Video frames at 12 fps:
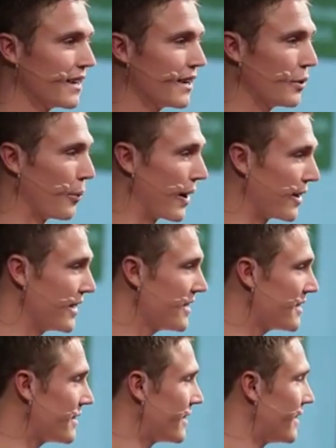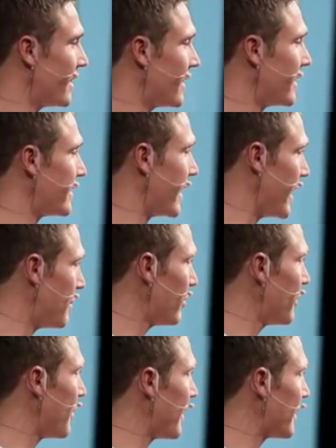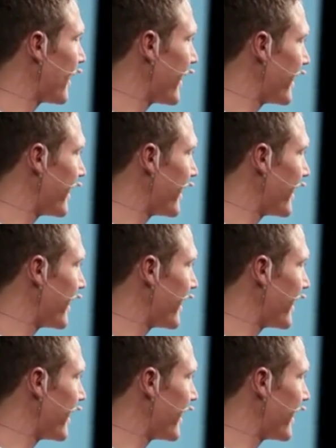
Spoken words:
and awareness, to implement their